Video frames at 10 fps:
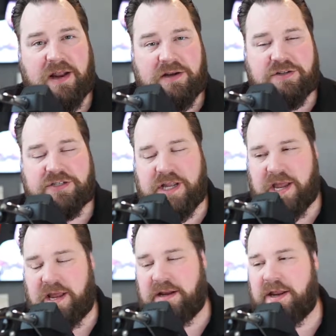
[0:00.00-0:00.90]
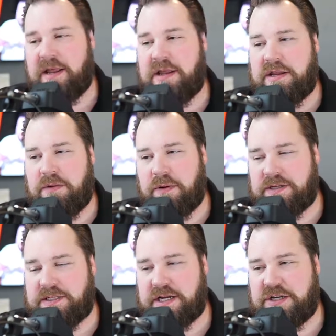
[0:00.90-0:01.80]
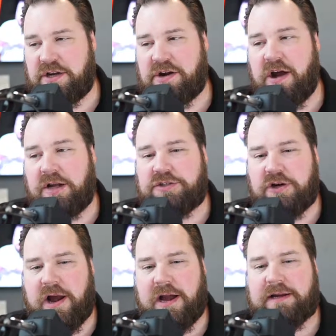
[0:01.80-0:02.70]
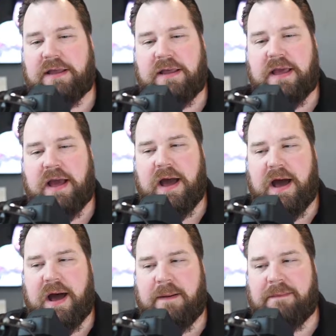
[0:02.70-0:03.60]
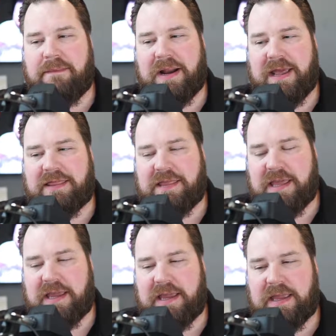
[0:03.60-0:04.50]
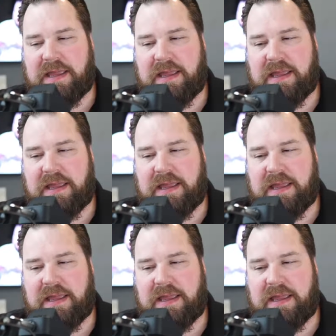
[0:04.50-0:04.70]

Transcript: I understand you want to stick to your contract, But I think